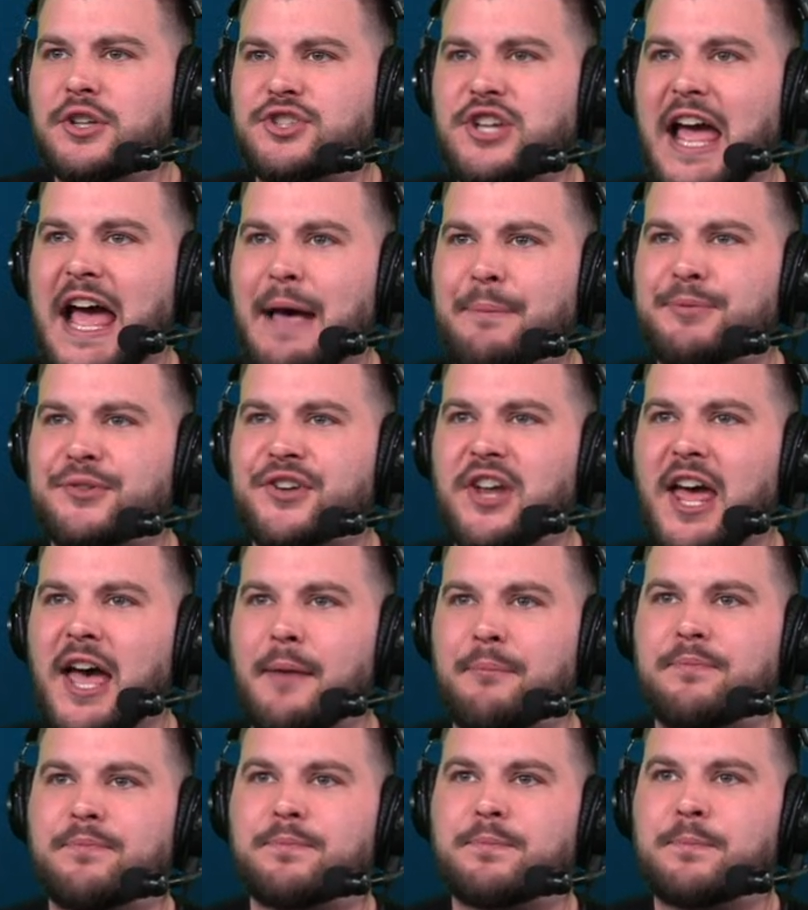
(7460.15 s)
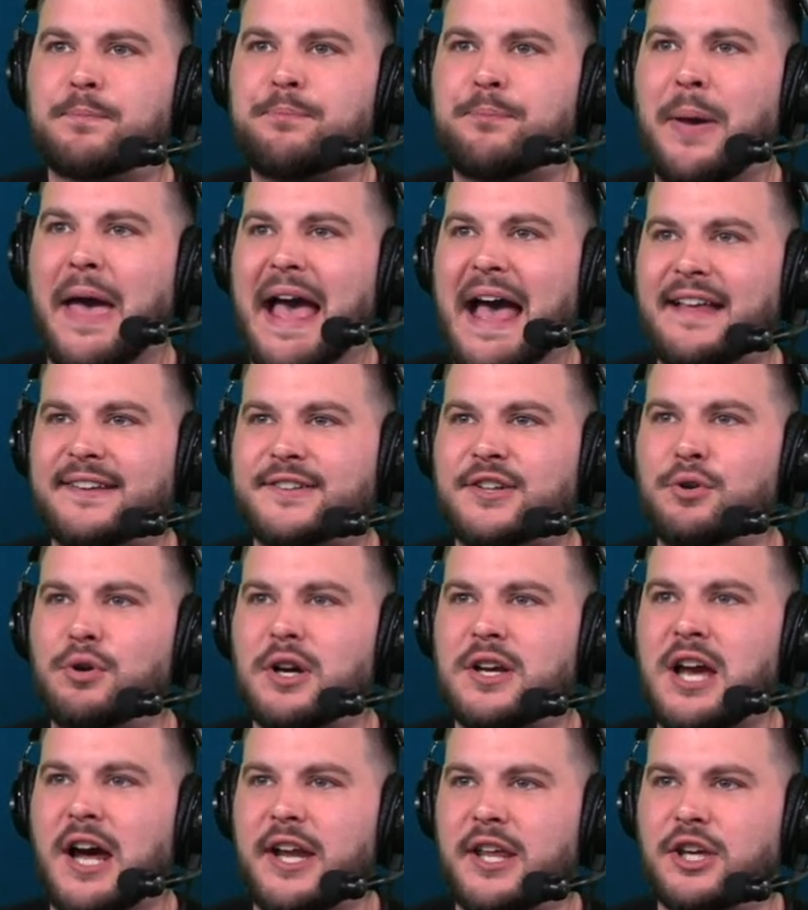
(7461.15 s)
Jab step. Pass to a
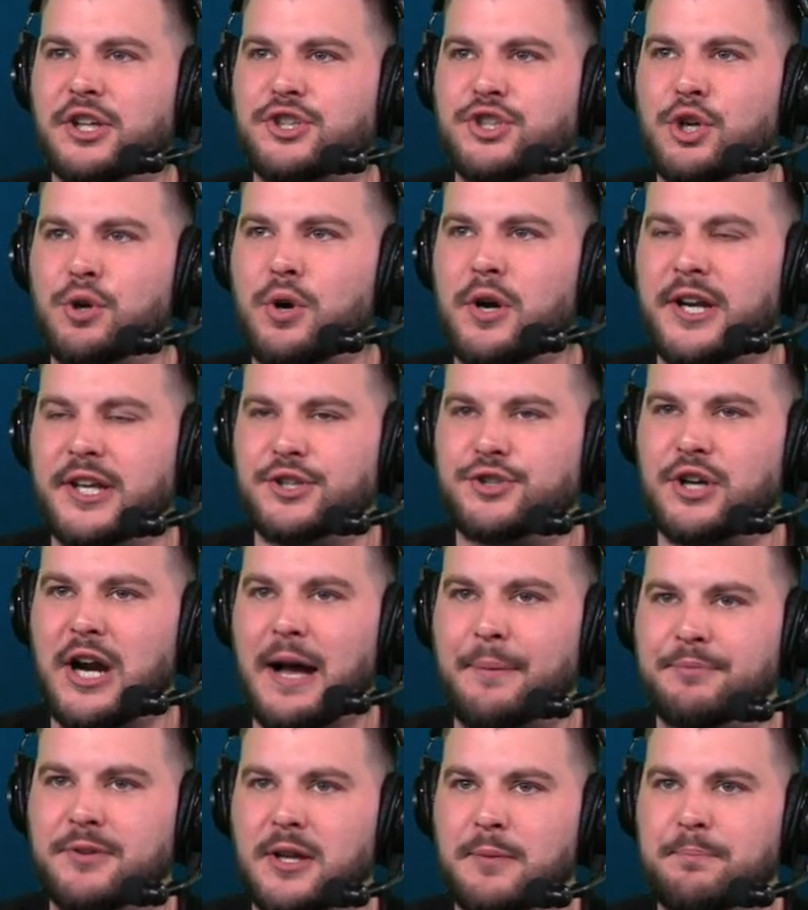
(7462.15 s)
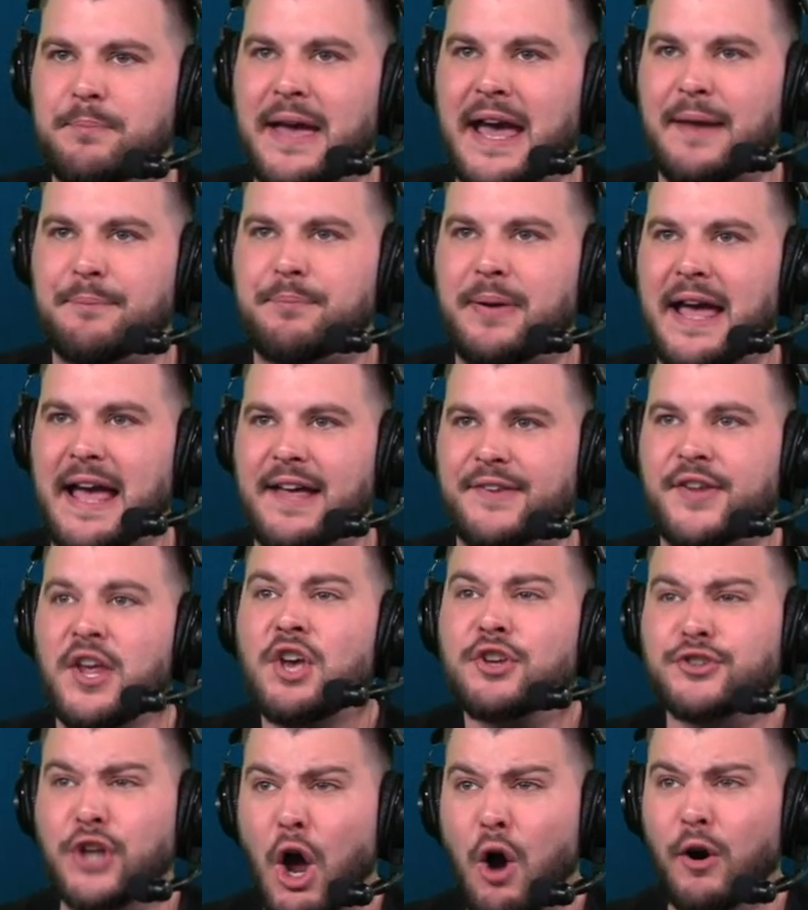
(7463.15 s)
cutting Achiuwa, and he dropped it. Bad pass.
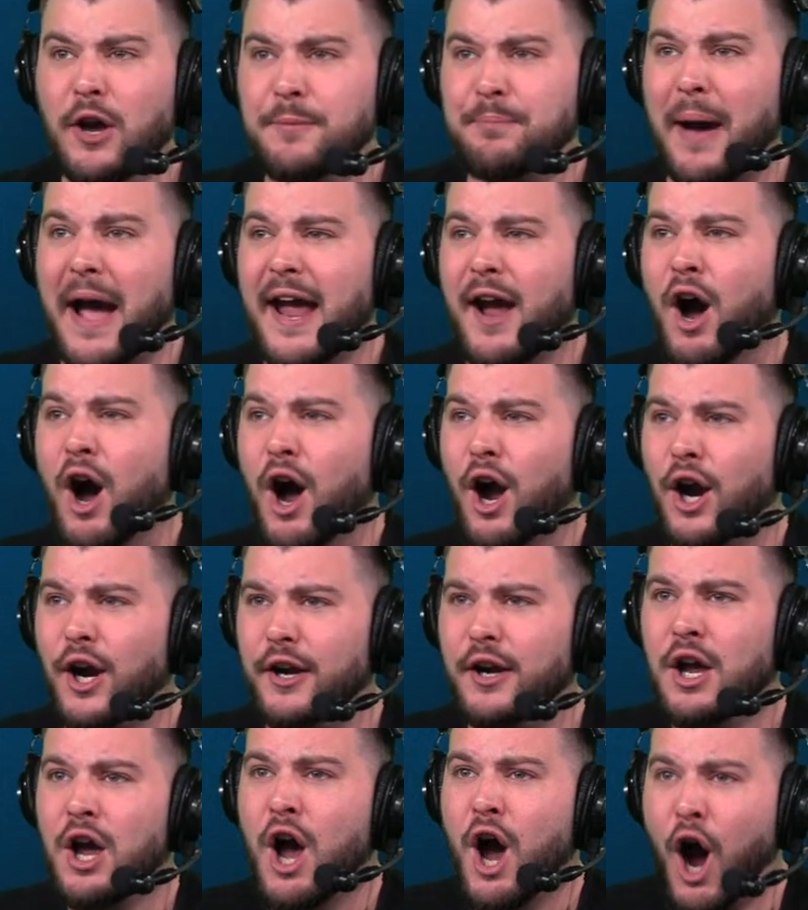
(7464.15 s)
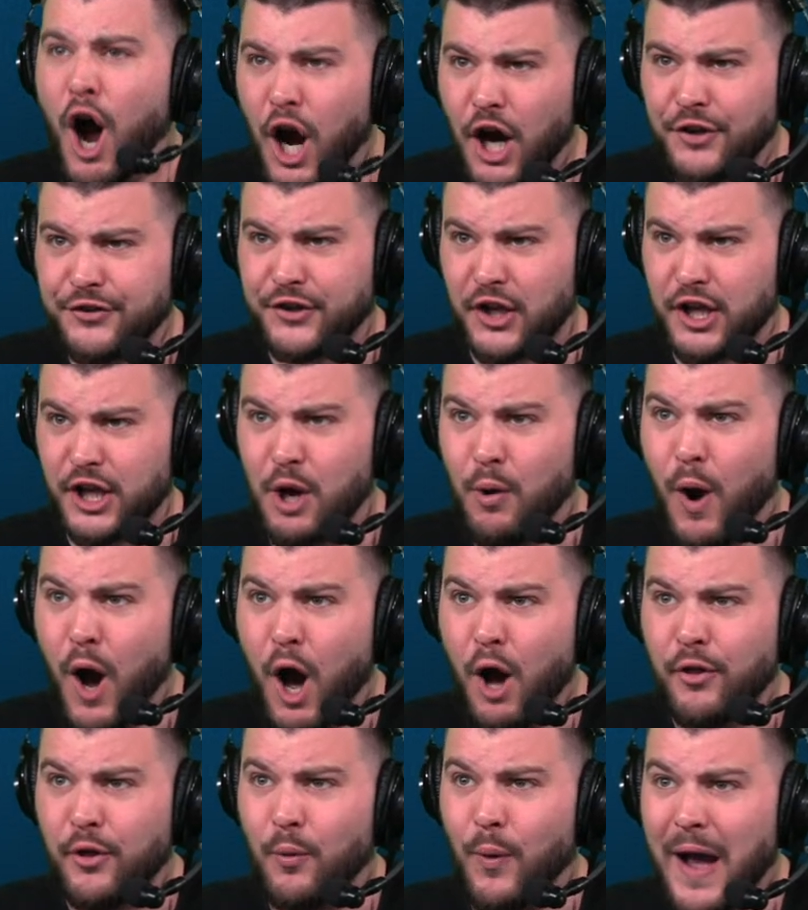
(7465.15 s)
Stolen by Hart. Hart's going to go
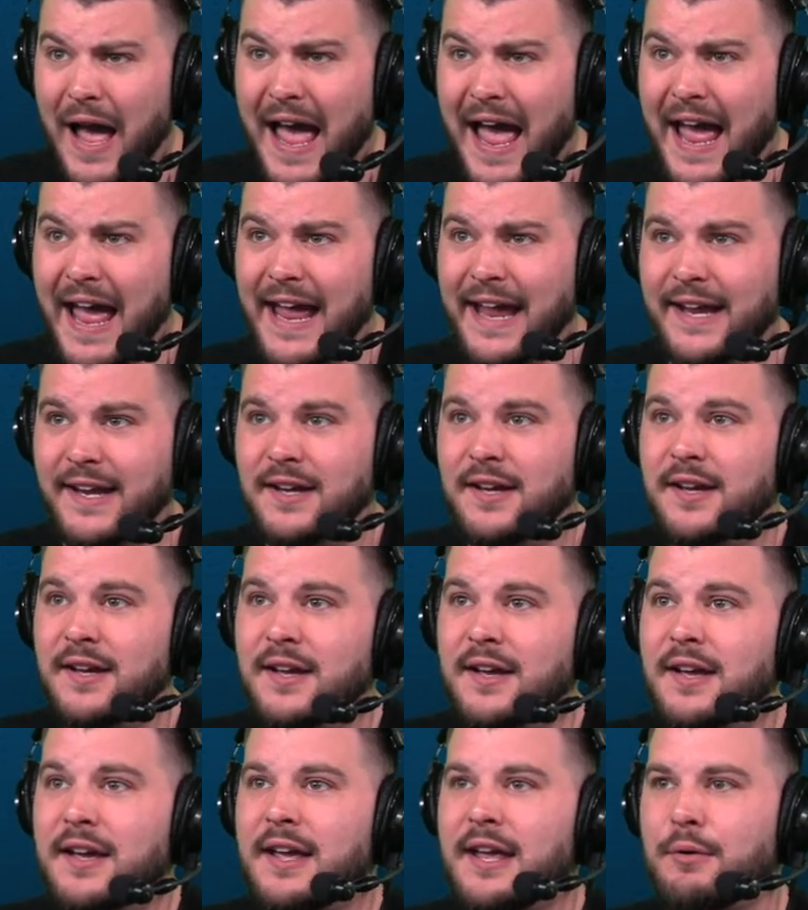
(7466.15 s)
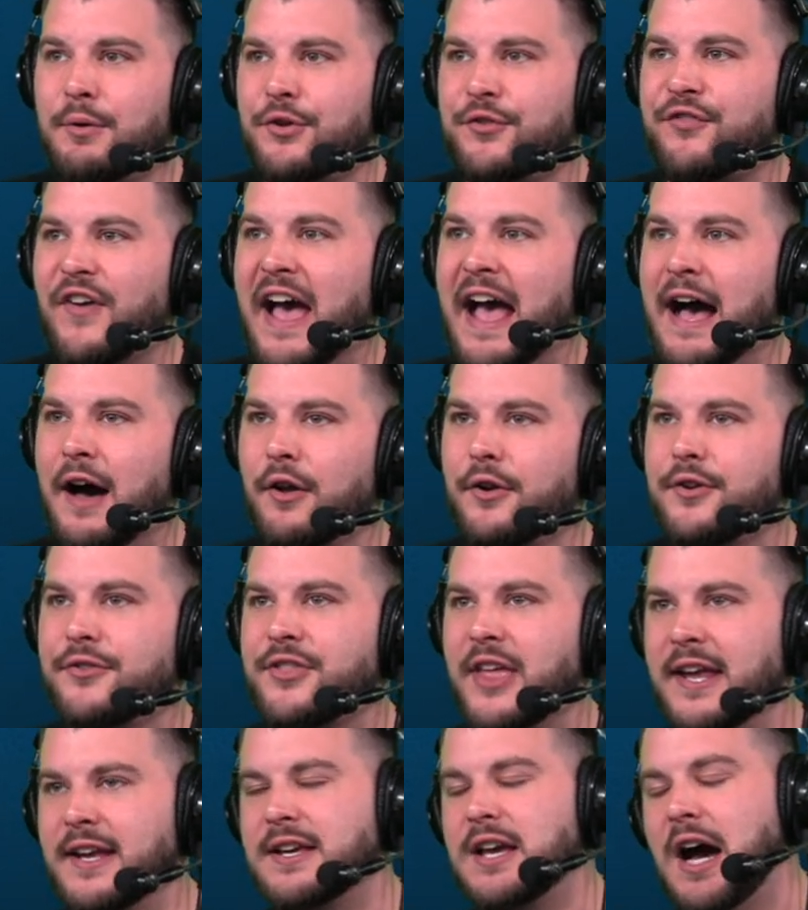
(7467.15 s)
all the way. He was fouled.
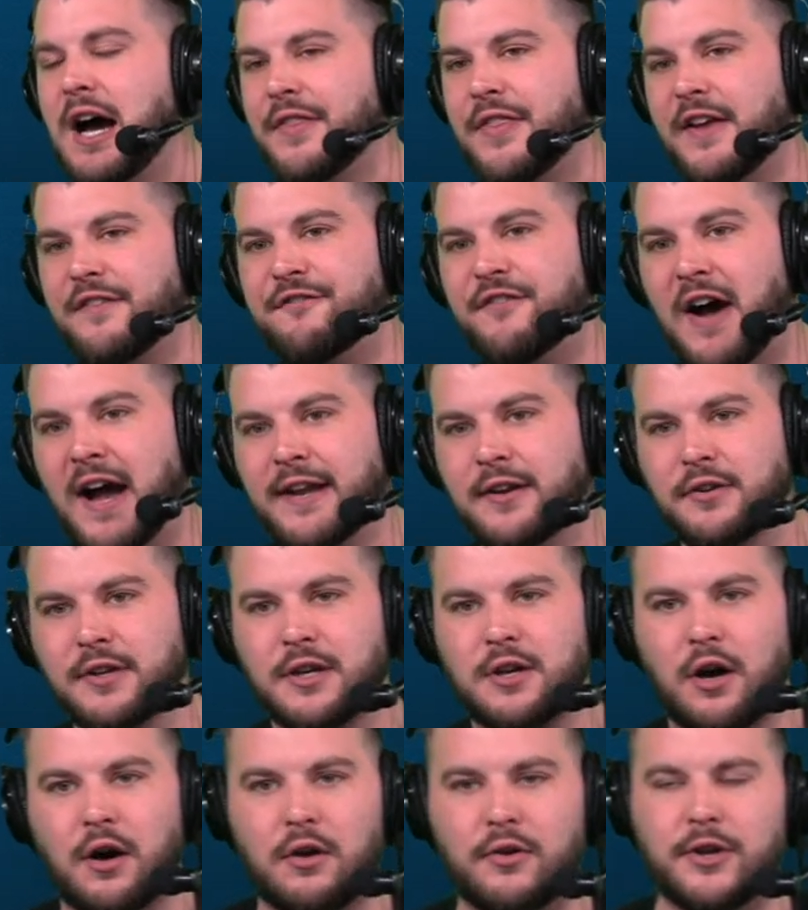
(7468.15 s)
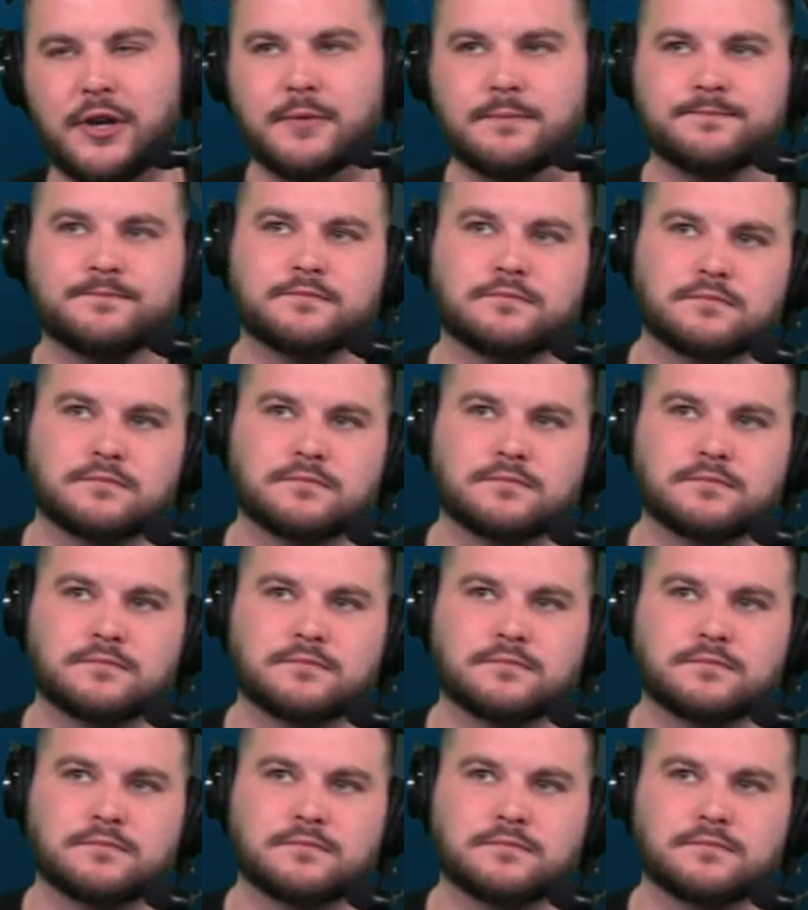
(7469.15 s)
Thank God they finally called it.